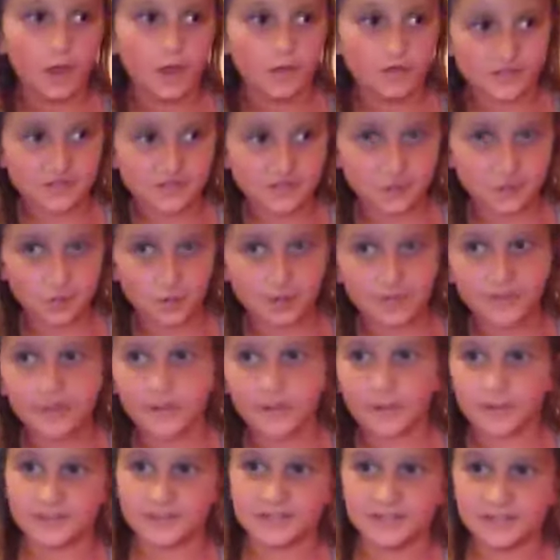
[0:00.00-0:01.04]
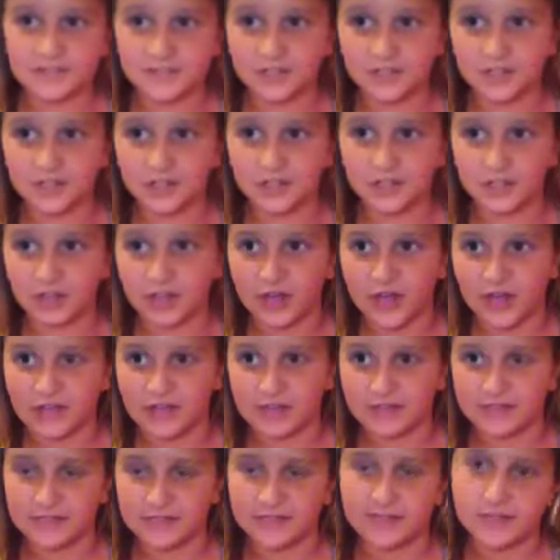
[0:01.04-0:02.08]
the store, then I went to dinner,
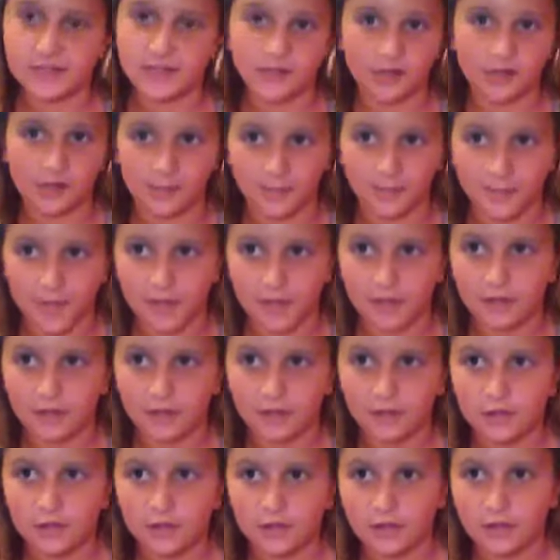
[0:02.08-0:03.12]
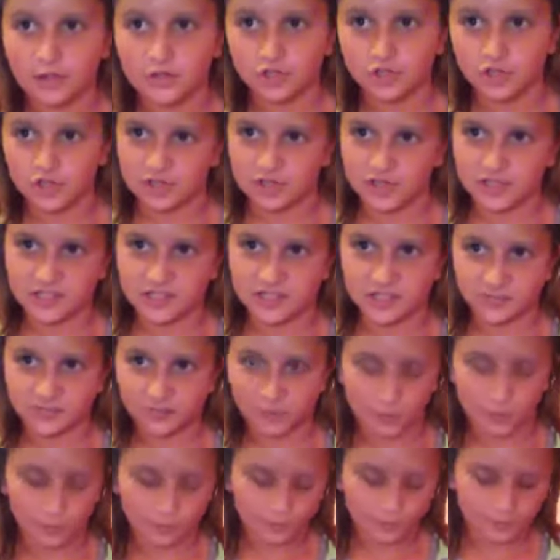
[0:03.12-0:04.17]
and then I got back. Sorry, that's the
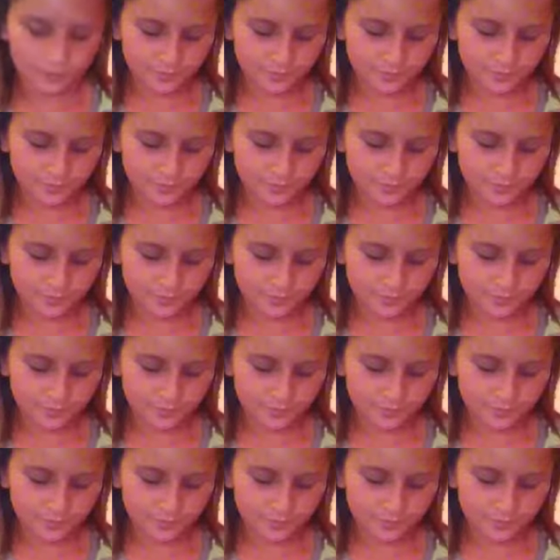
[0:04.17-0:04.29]
phone.